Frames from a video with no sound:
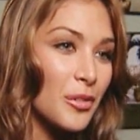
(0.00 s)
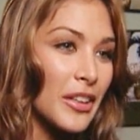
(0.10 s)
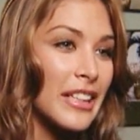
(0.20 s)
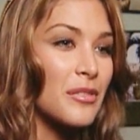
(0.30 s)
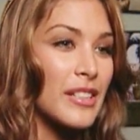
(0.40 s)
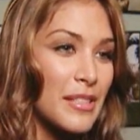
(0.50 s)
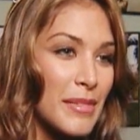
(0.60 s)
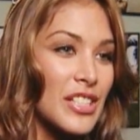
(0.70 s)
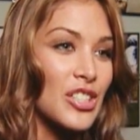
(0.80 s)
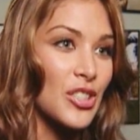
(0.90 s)
working with
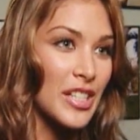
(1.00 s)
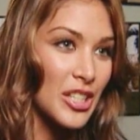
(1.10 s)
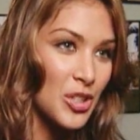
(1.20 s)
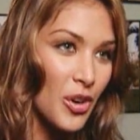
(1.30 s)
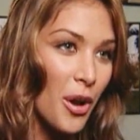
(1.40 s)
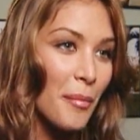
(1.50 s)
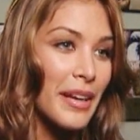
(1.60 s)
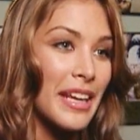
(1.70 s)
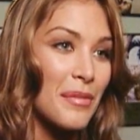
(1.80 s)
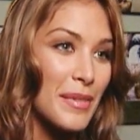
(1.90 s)
Mister Donald Trump
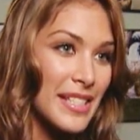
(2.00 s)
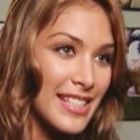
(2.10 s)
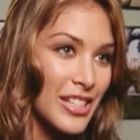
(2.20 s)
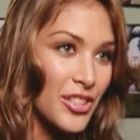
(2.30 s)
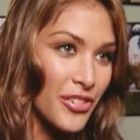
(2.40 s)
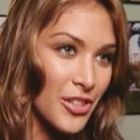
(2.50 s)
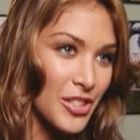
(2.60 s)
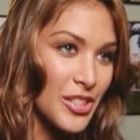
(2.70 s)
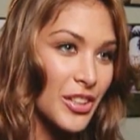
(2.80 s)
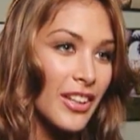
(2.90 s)
and N B C
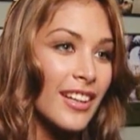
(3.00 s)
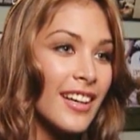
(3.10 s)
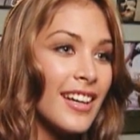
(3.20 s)
Universal,